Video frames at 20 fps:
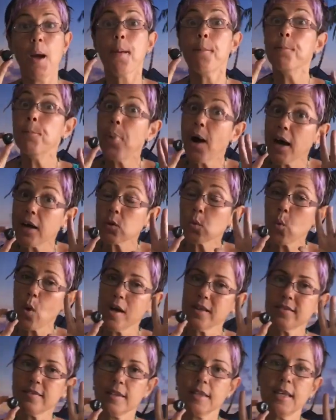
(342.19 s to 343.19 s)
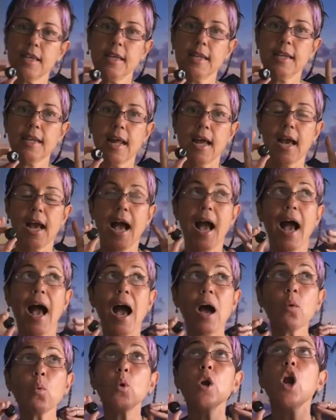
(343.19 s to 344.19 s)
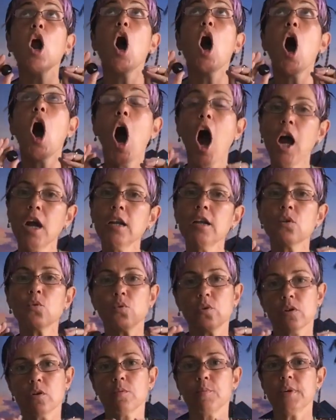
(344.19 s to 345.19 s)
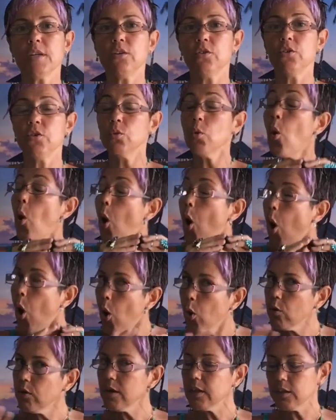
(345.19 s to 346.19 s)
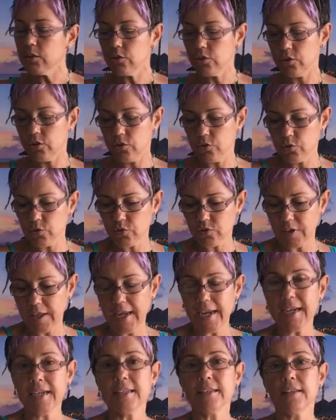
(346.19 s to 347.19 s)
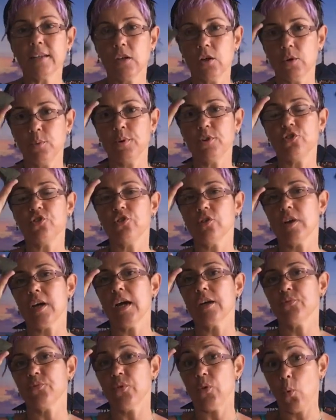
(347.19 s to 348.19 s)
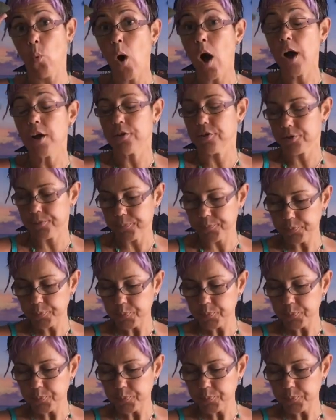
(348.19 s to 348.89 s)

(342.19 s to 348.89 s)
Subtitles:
But once again, I will highly recommend you only to use elite noble shungite for water.